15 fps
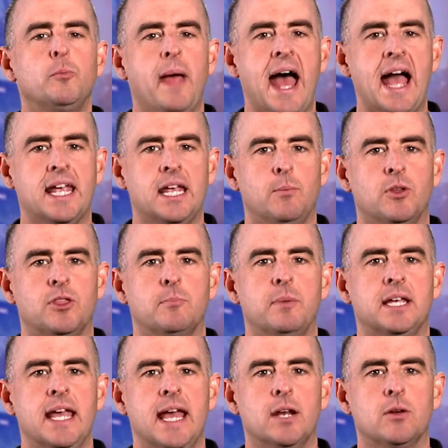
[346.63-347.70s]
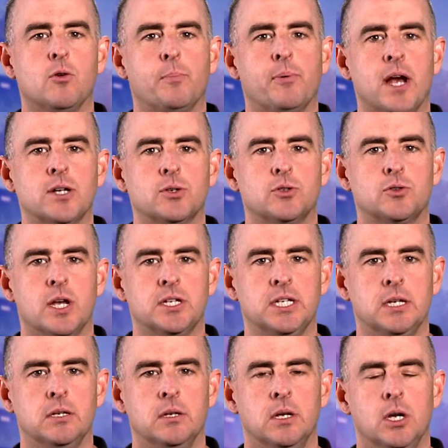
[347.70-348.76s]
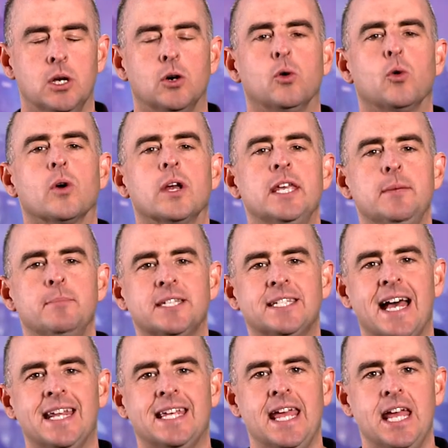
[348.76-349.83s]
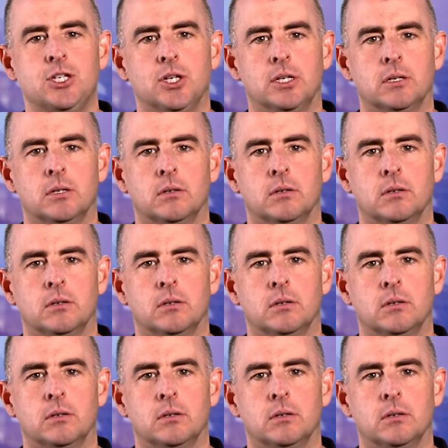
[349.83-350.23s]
packing with a mechanical pressure dressing, or a hemostatic agent.